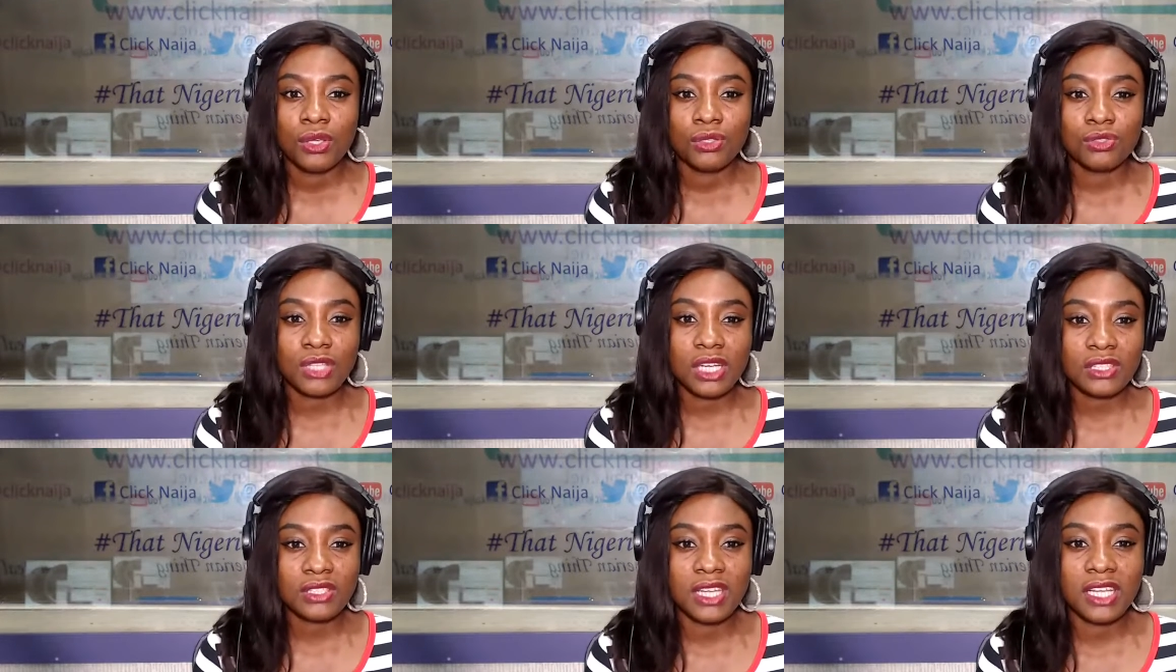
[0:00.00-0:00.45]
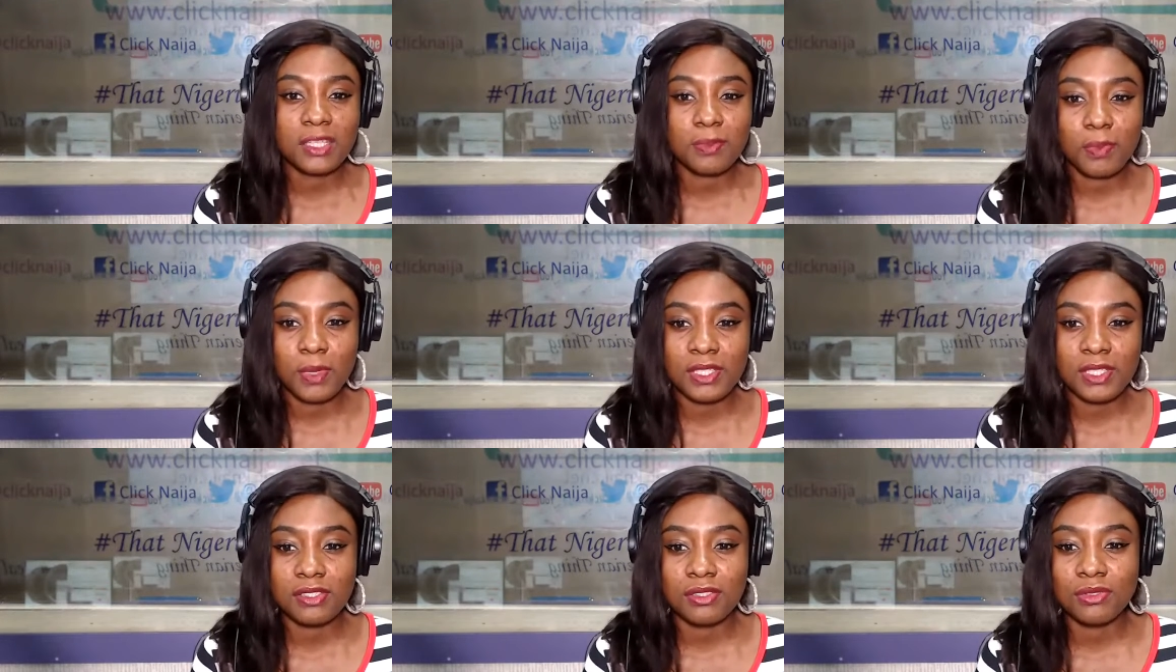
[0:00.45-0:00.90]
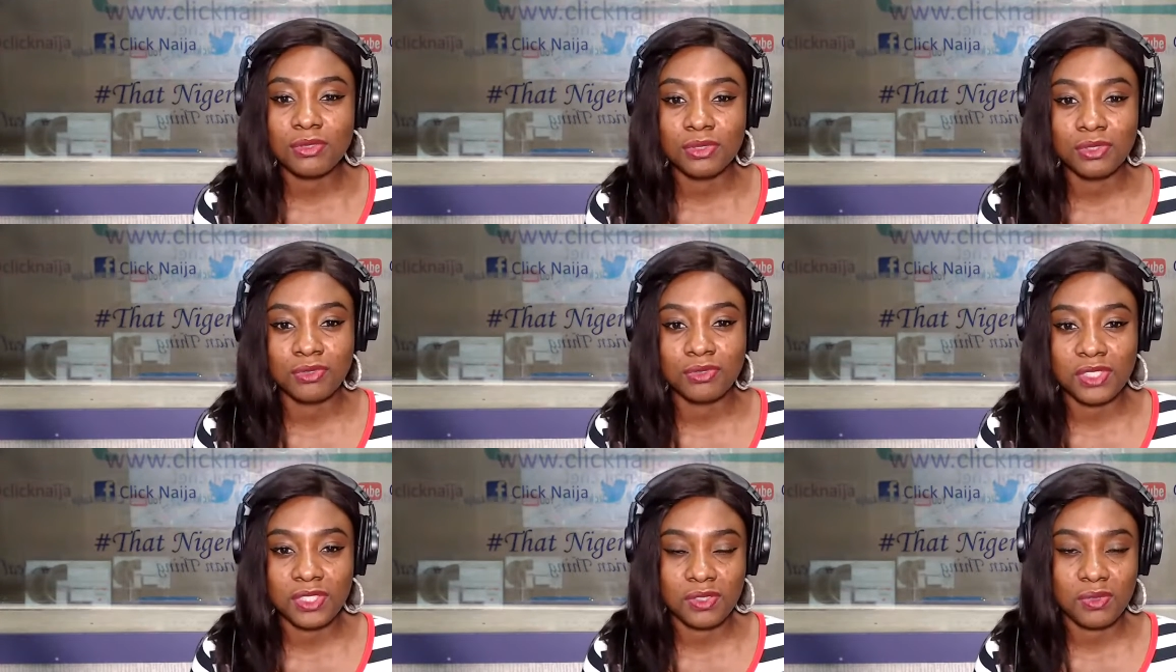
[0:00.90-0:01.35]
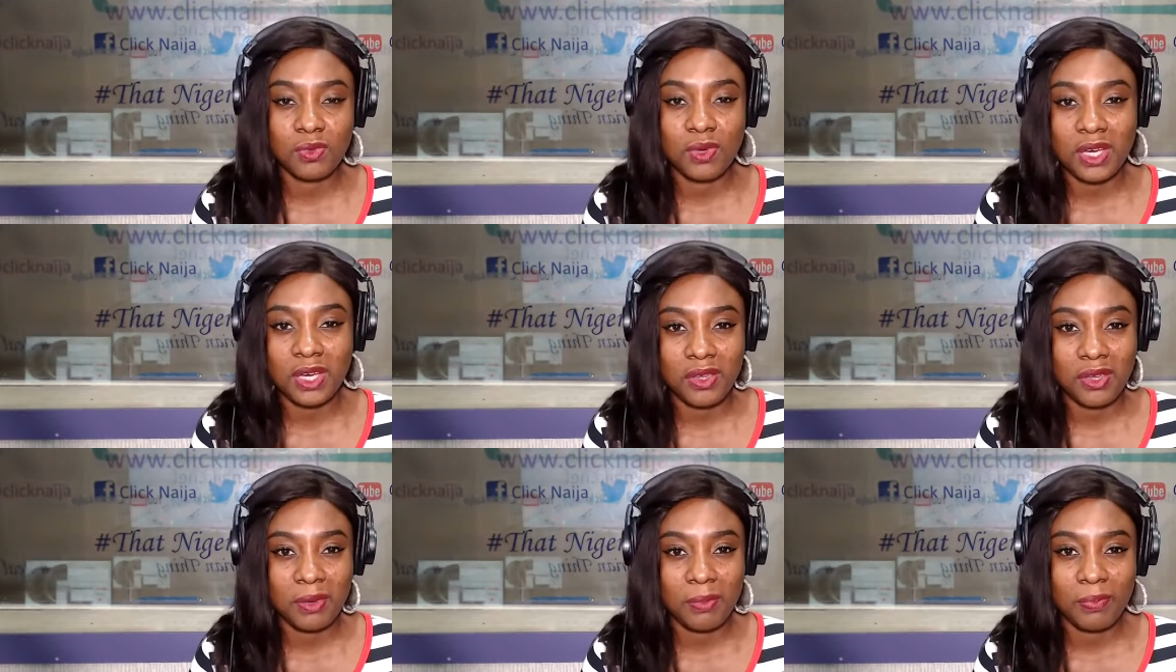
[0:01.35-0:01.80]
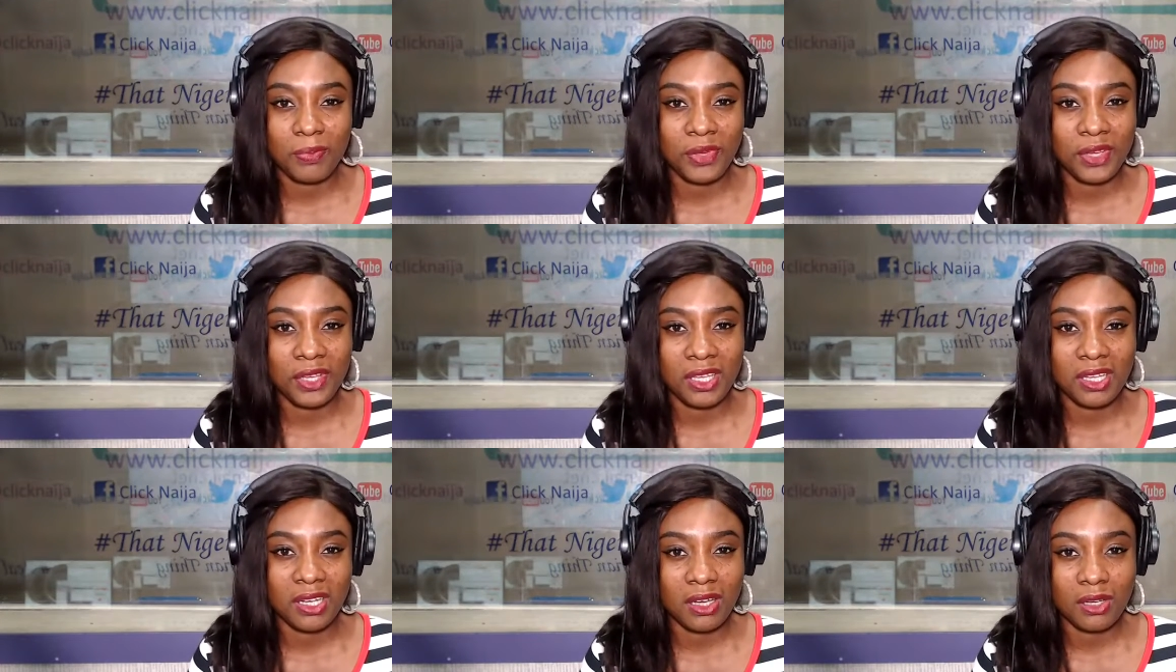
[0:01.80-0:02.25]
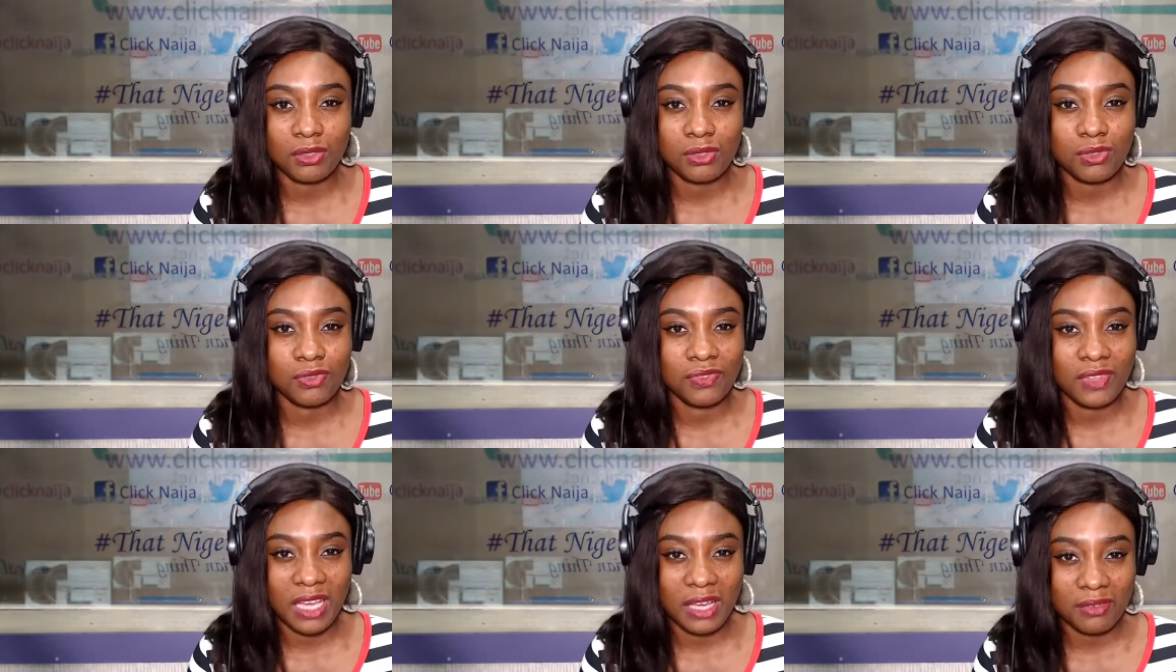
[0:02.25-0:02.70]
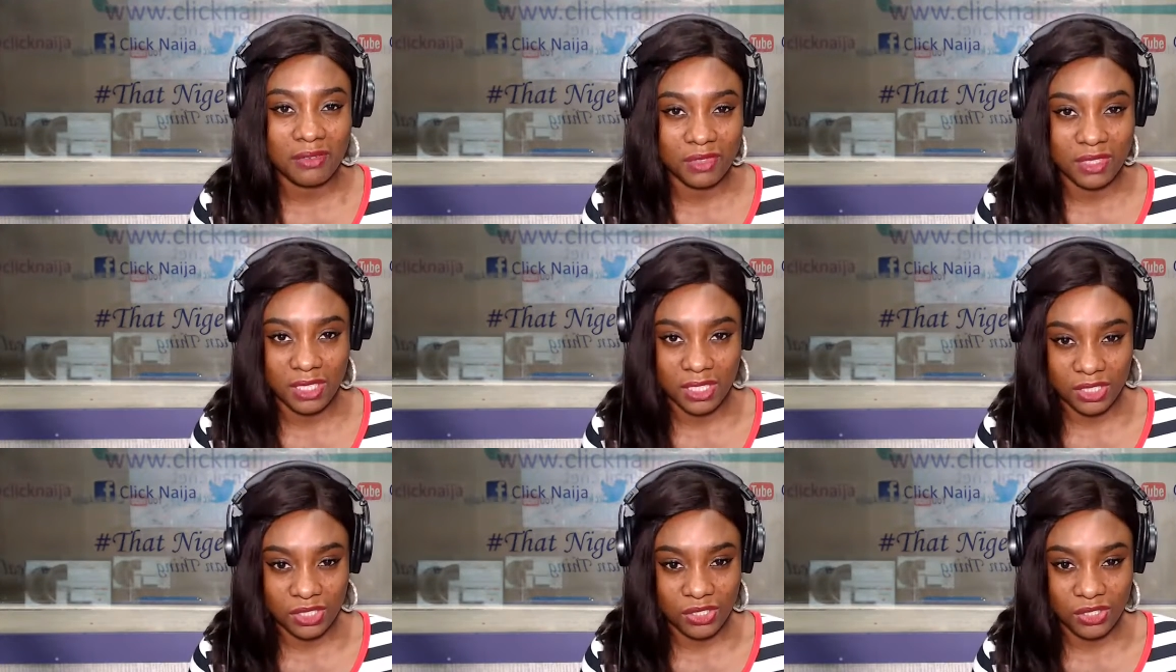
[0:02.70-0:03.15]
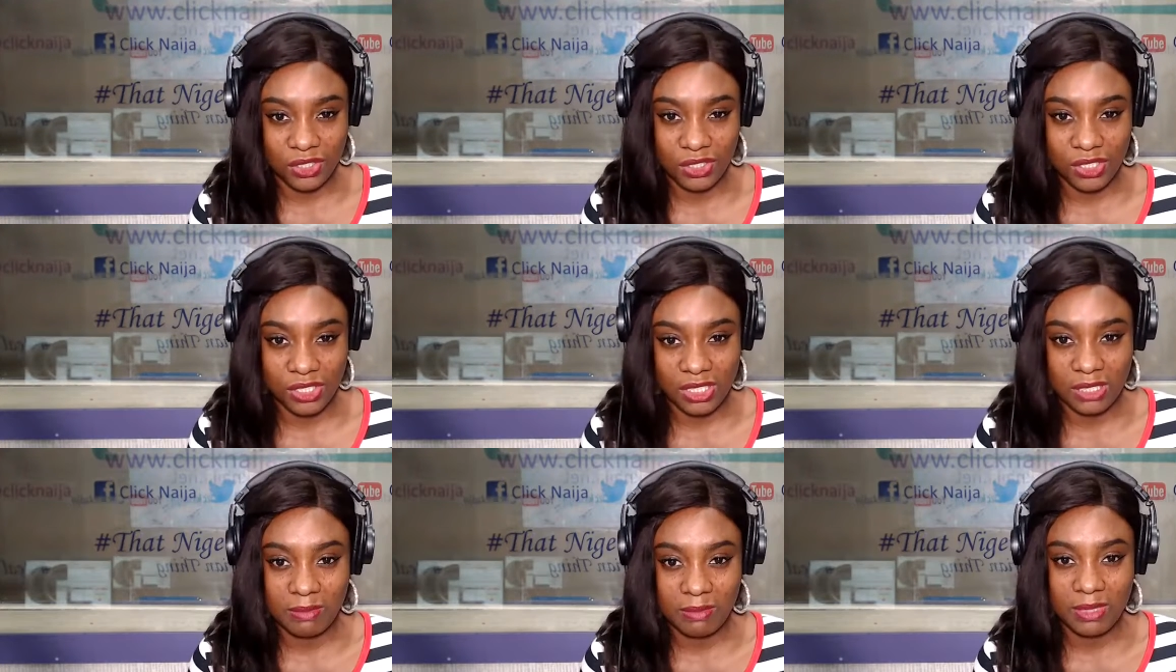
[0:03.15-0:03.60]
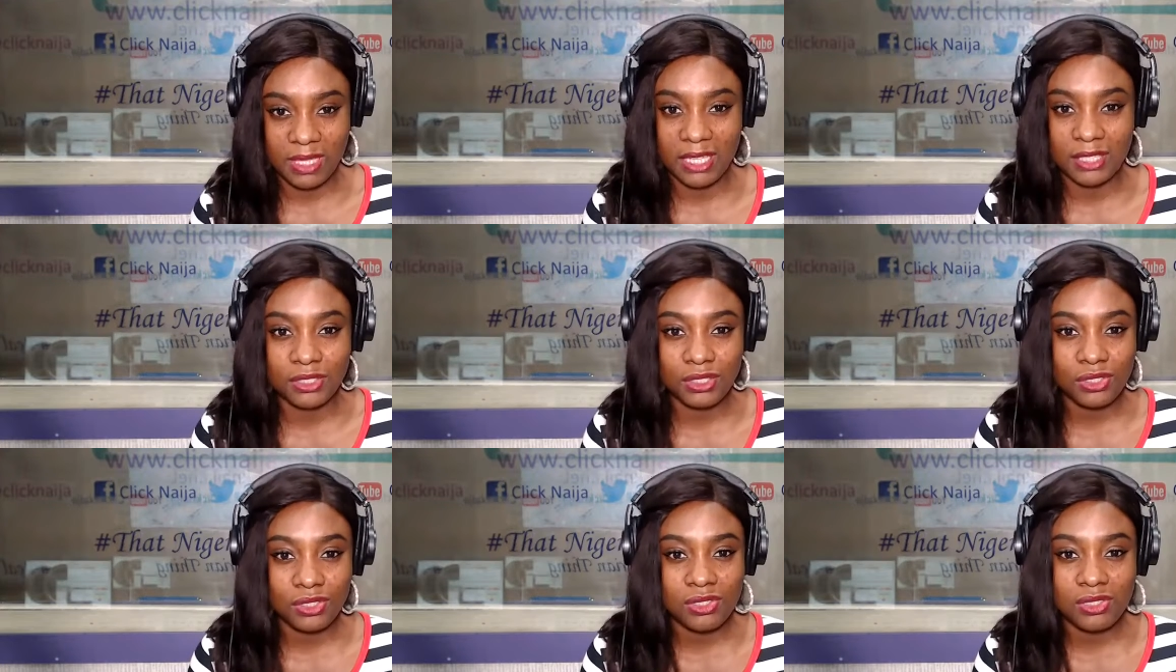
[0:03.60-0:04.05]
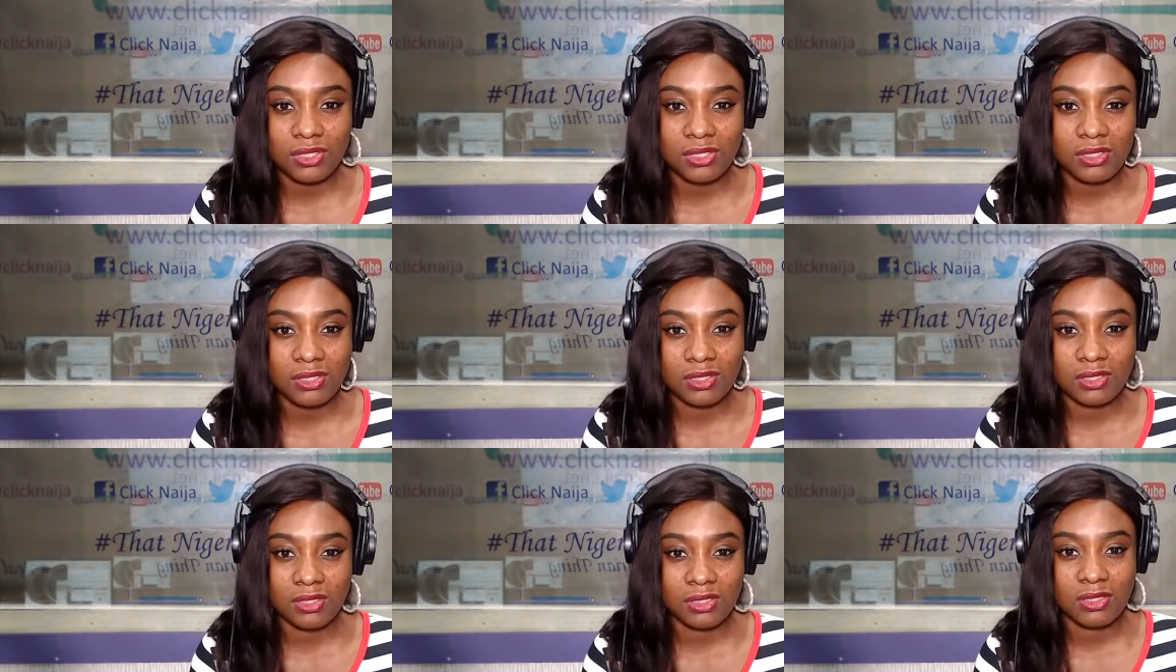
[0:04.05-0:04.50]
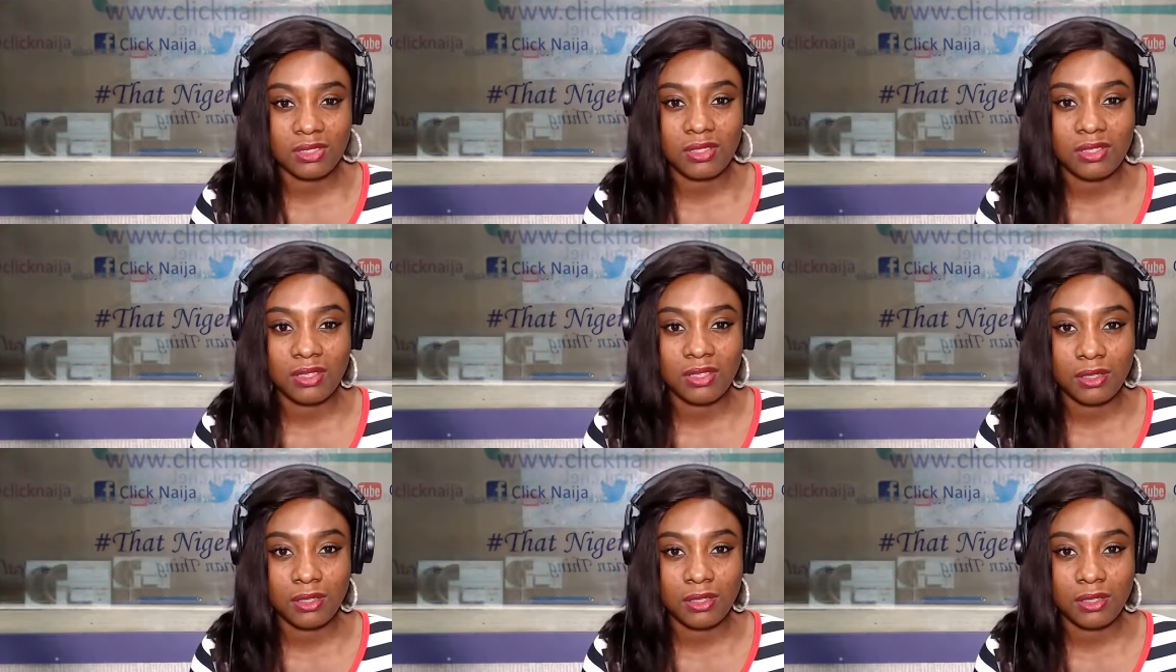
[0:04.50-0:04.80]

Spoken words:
you try to let the person know the reason why you're breaking out of that relationship than just